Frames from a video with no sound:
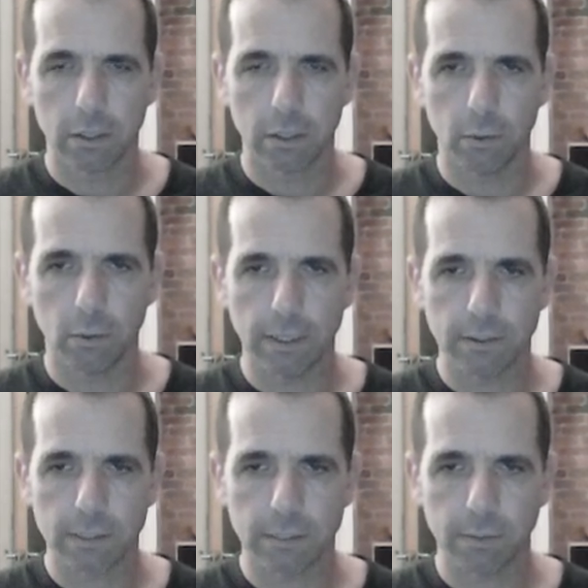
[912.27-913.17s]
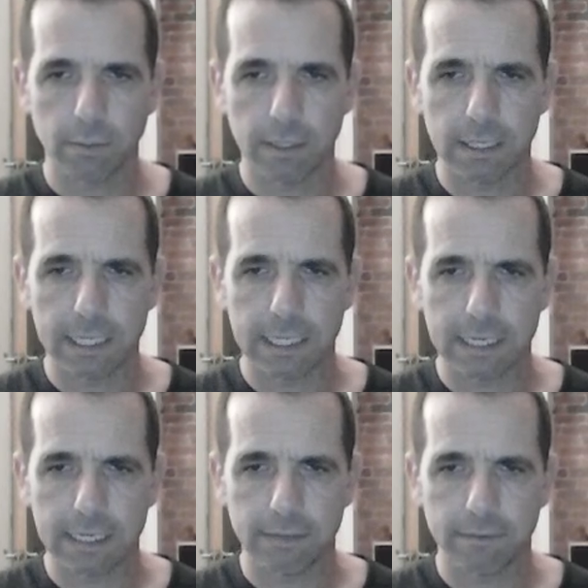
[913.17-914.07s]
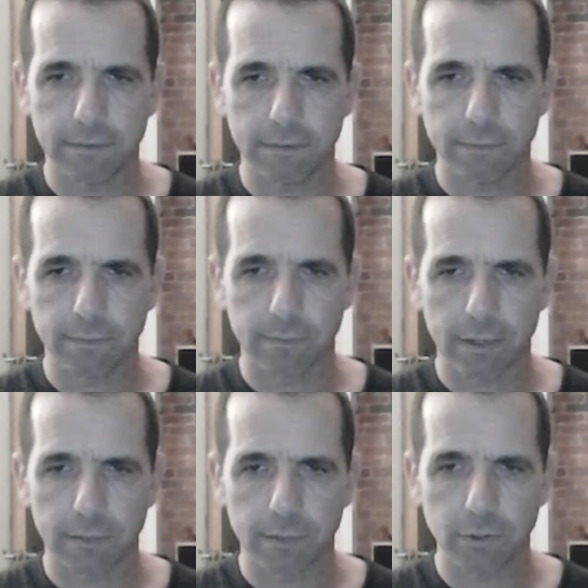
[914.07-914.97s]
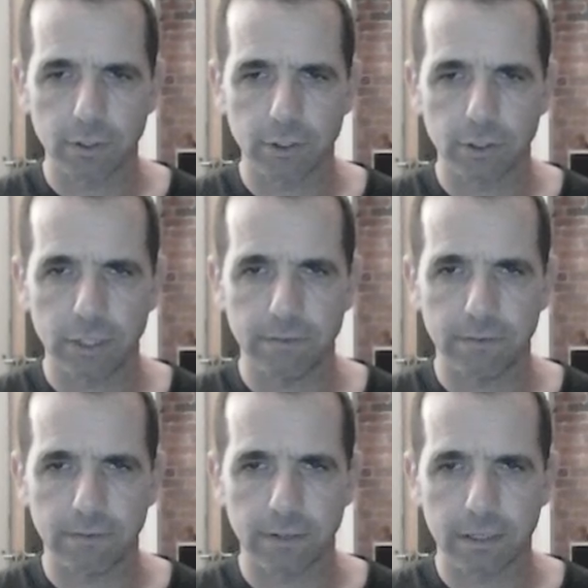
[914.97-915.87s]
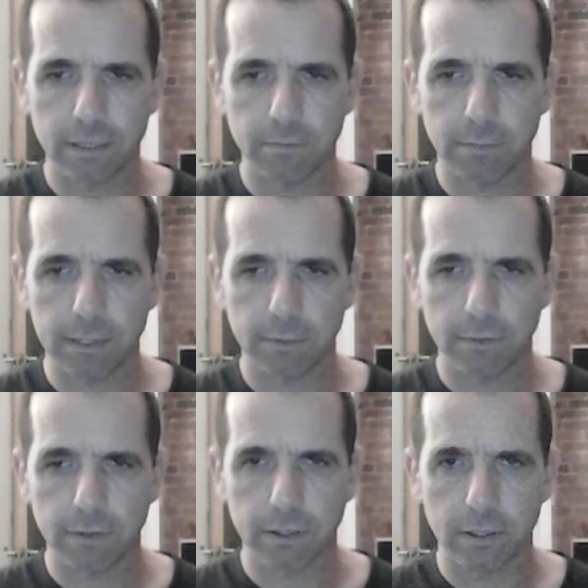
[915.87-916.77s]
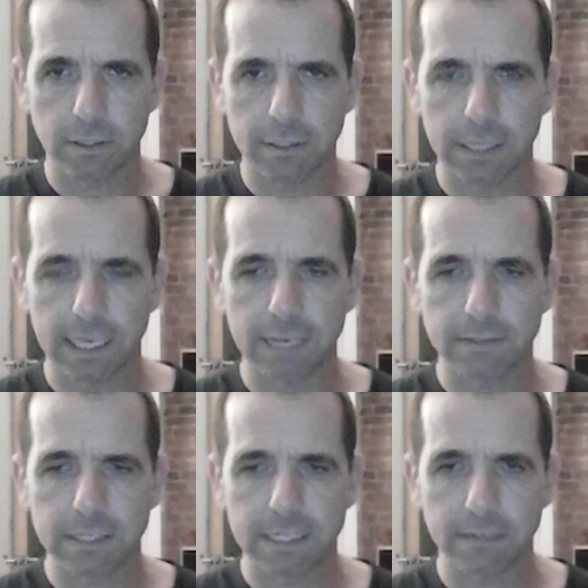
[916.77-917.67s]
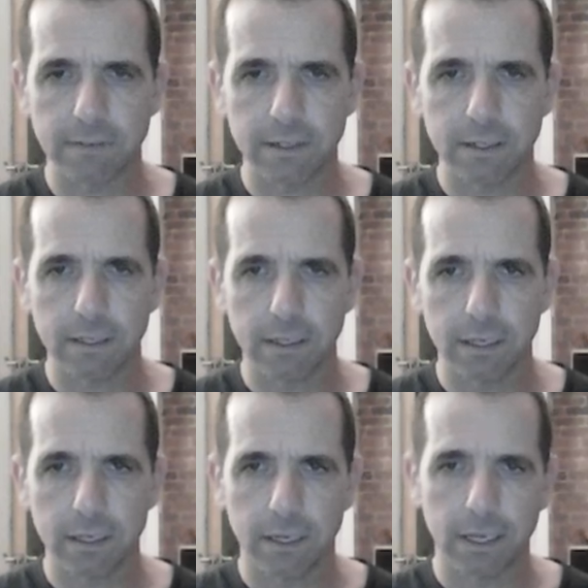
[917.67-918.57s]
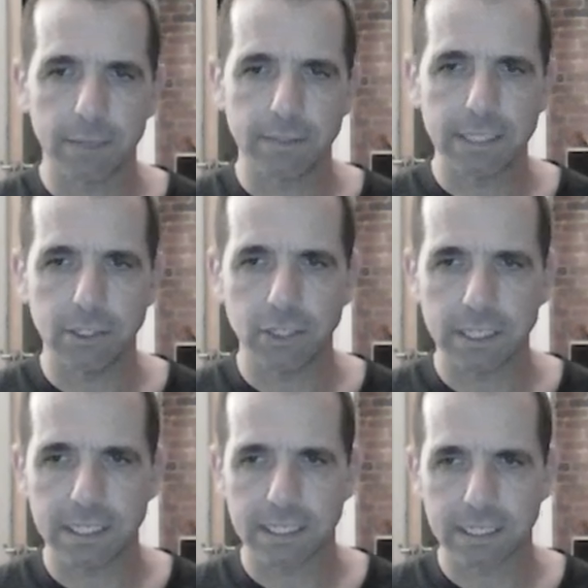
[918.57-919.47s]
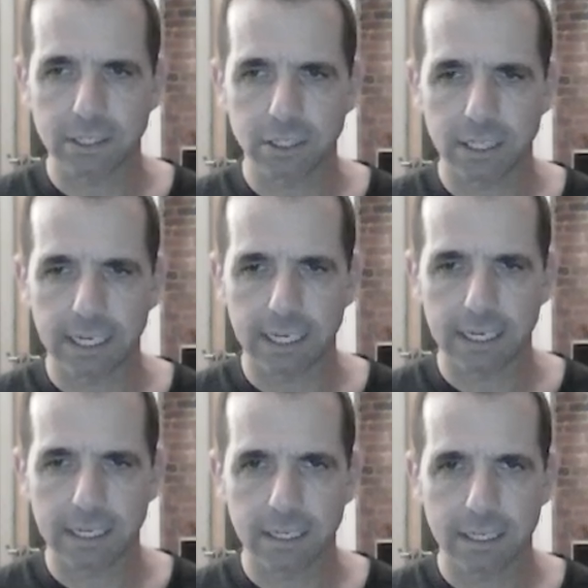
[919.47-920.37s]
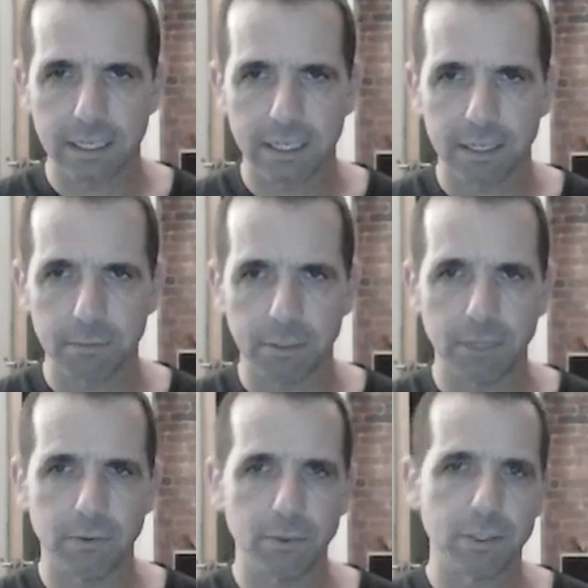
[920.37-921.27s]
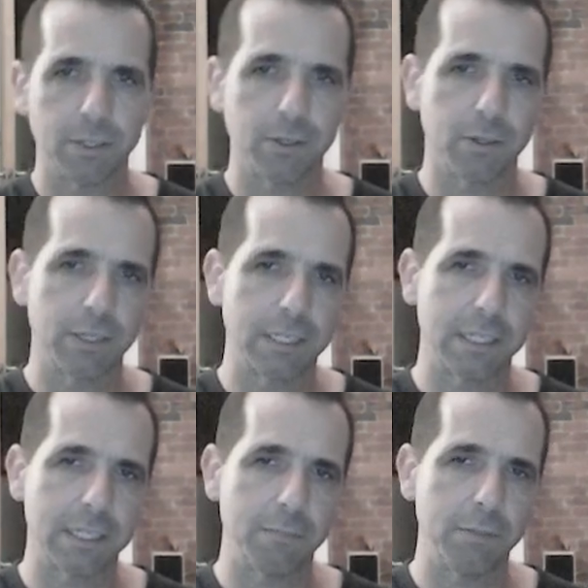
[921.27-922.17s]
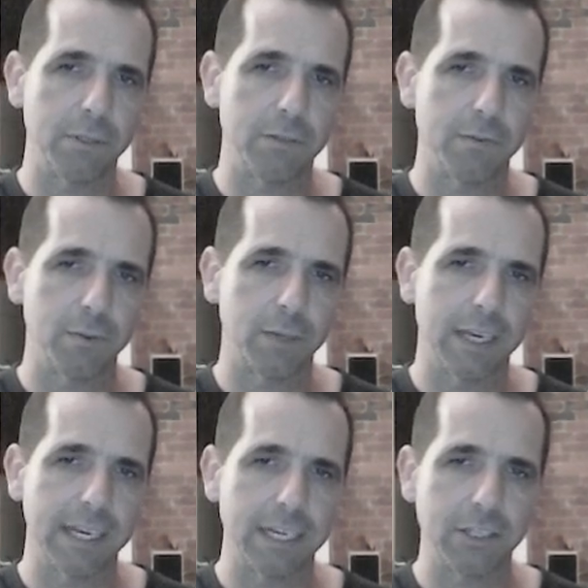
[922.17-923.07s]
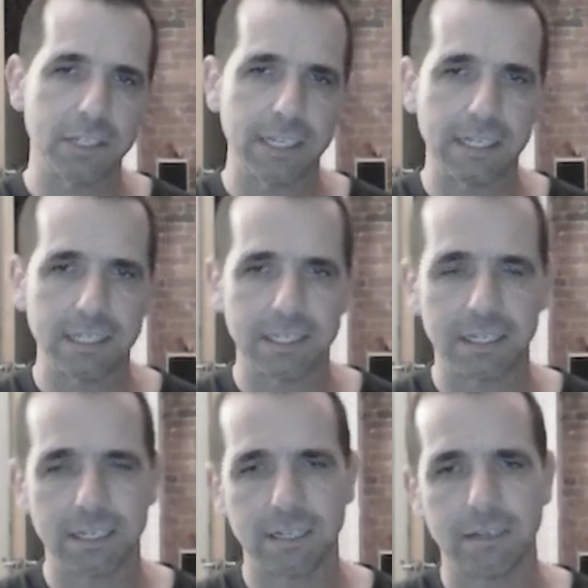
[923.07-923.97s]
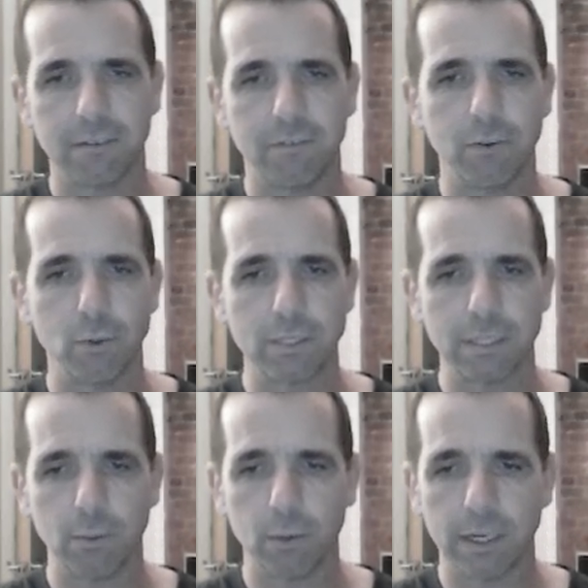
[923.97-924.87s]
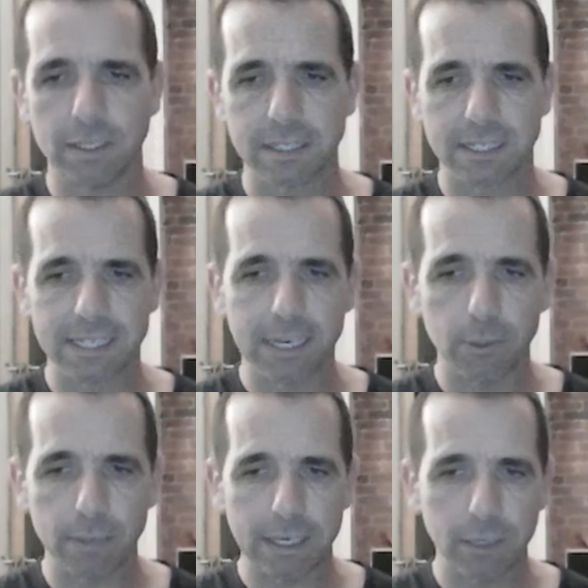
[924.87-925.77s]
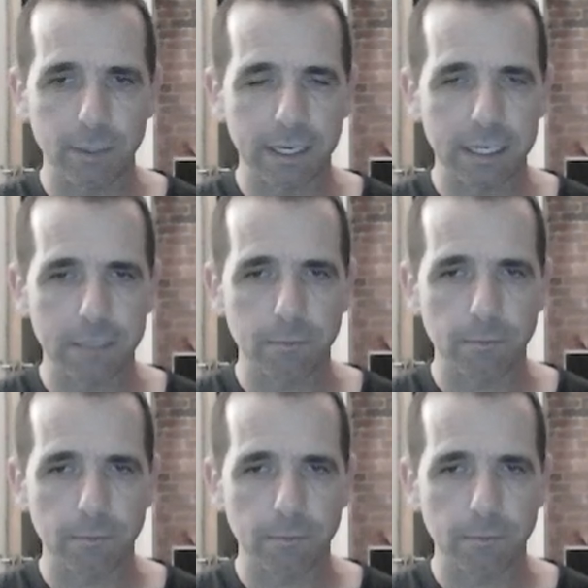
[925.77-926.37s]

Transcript: What else did we have? I'm sure in the g5 bit we've got king f7. Oh yeah, we've seen g6 check, but you've also got this beautiful king h8 forcing white to stalemate you again.